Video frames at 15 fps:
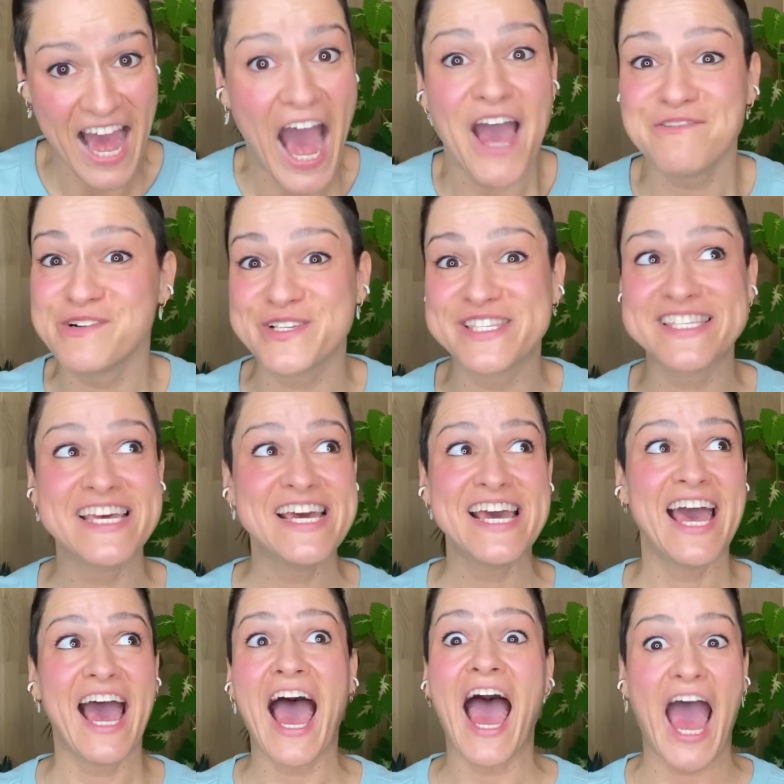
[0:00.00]

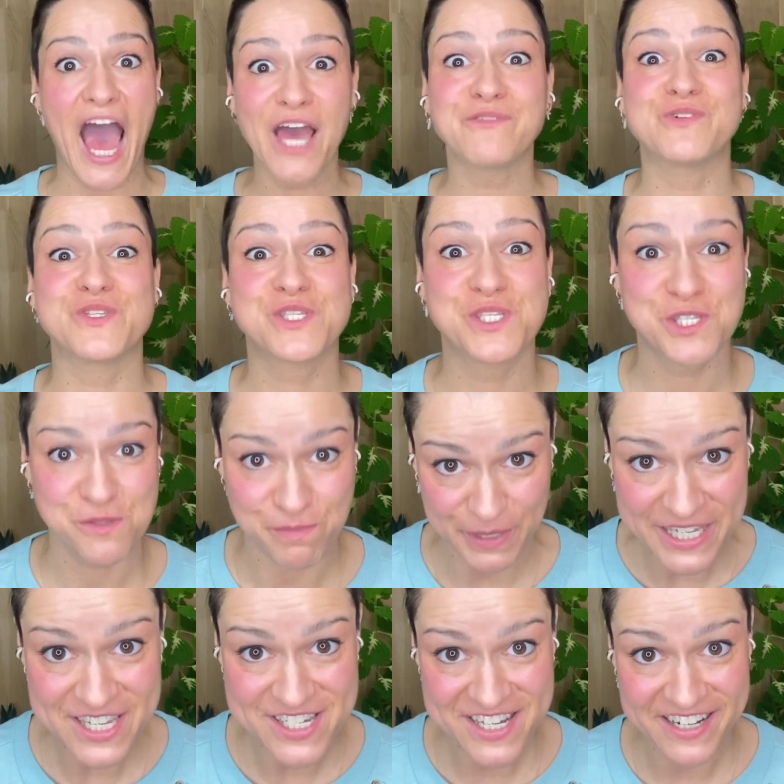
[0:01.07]
I was
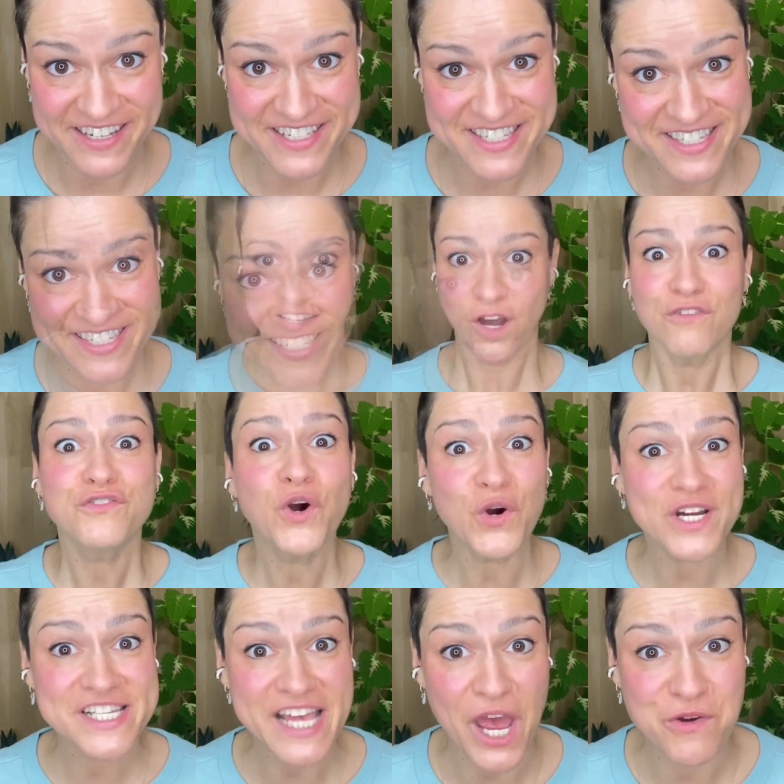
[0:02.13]
speechless. Of
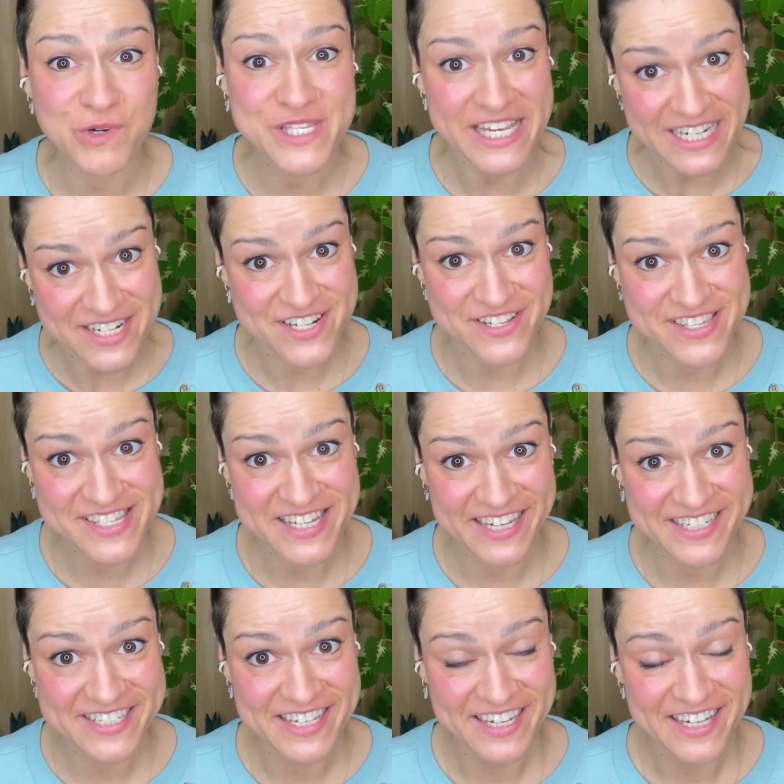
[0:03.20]
course I was
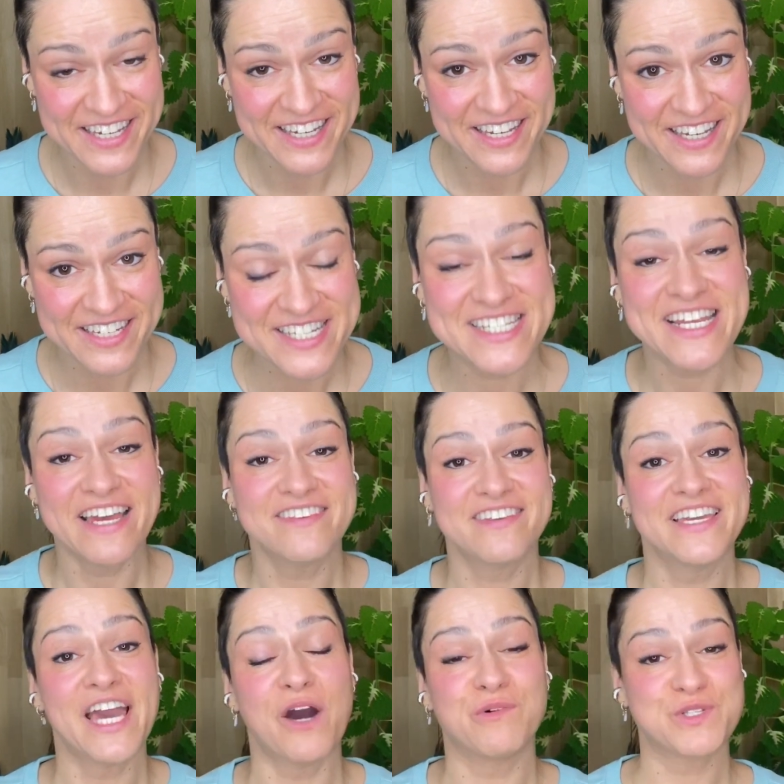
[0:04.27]
interested. Did I
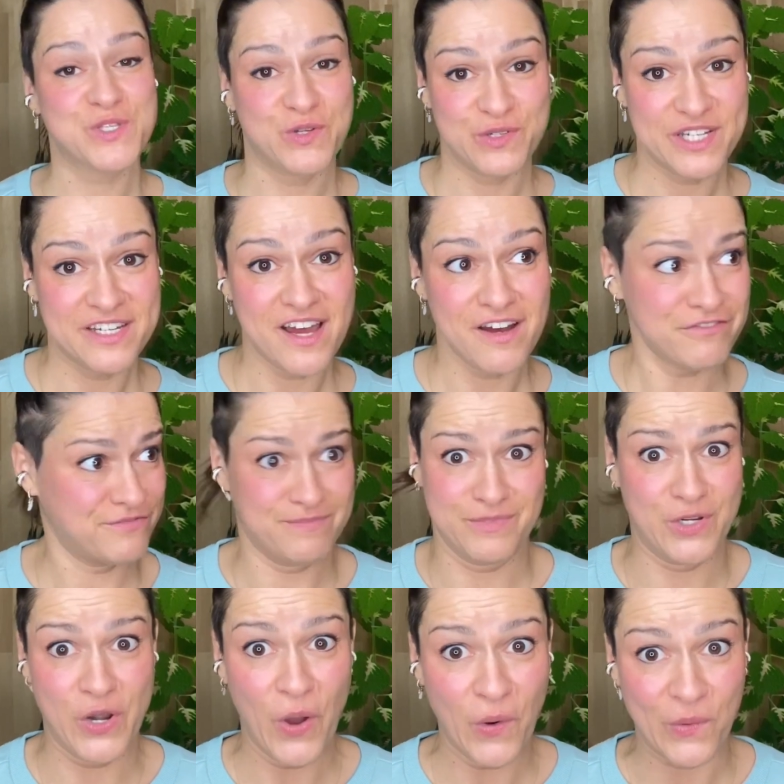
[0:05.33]
think I was good enough?
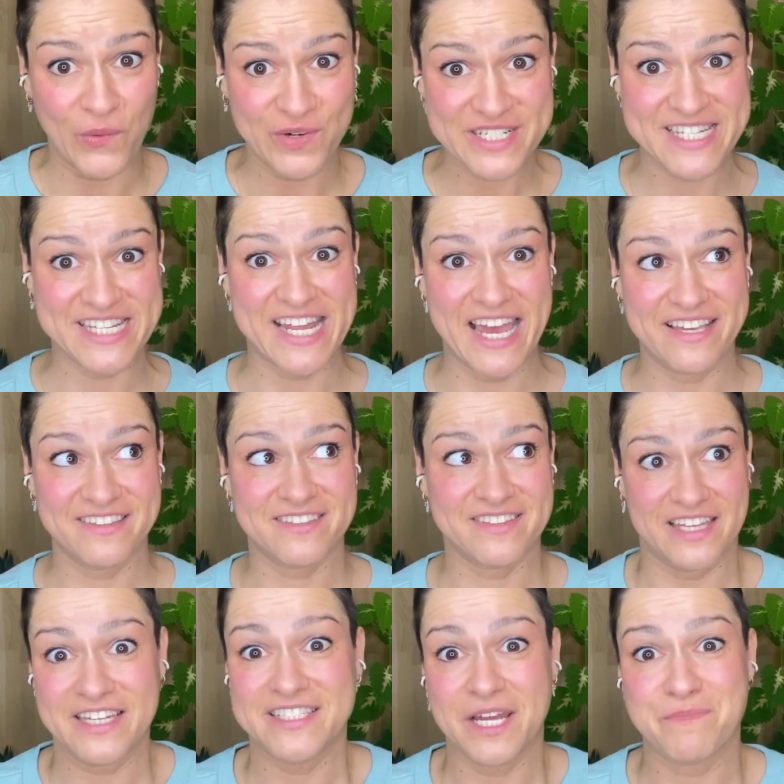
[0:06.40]
No. Did I
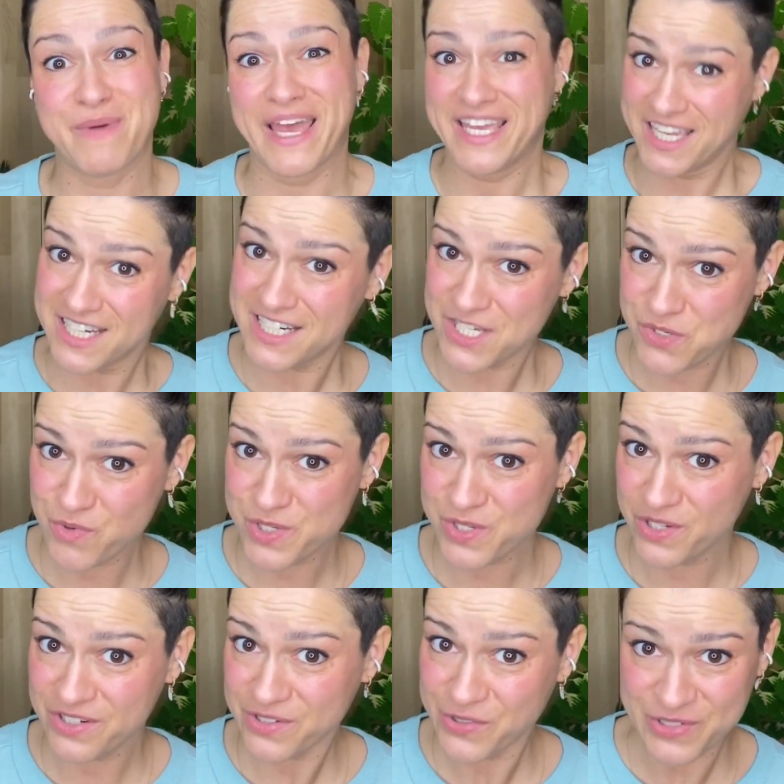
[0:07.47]
think that my English was
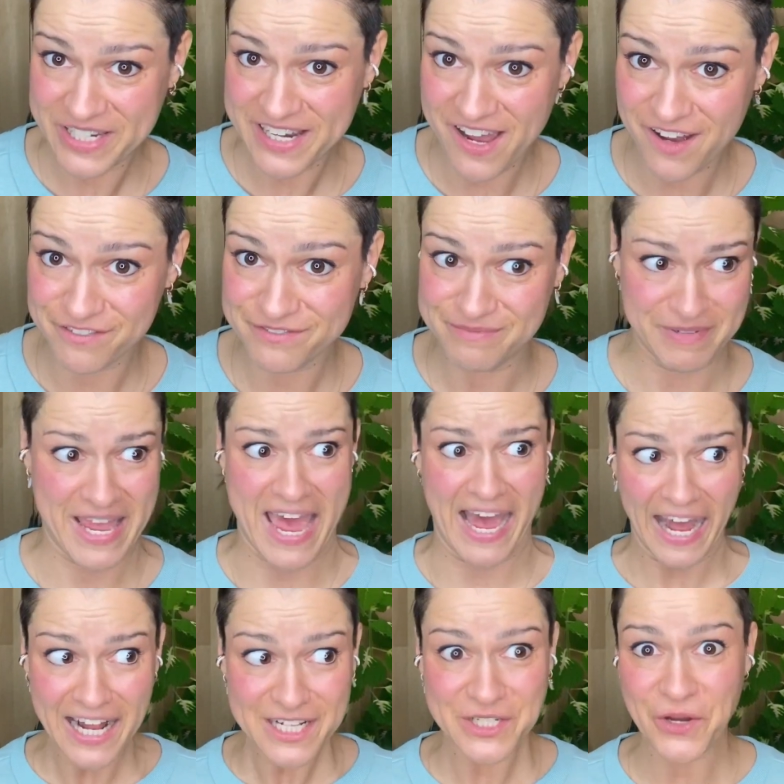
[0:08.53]
good enough?
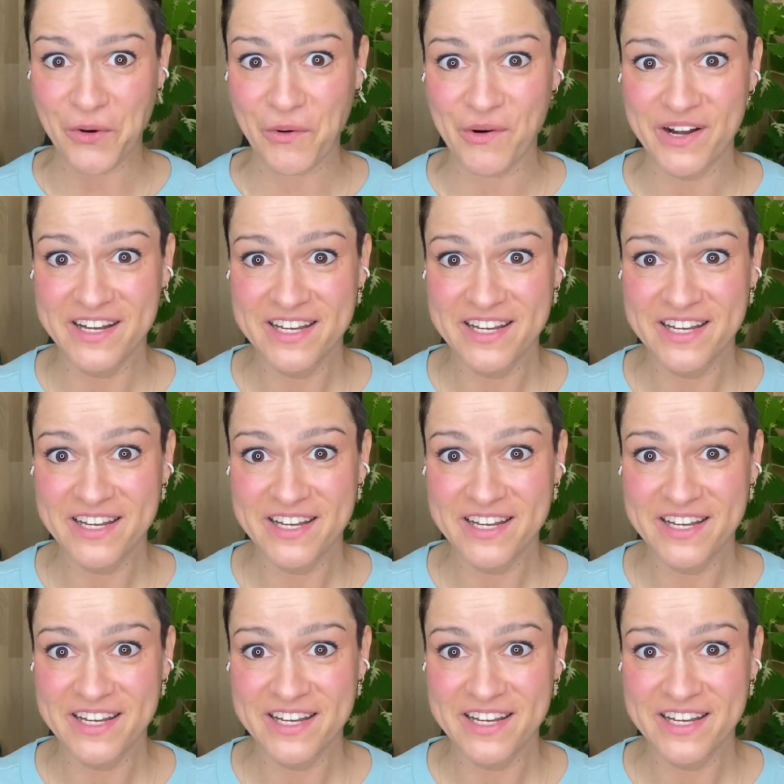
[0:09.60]
Hell no.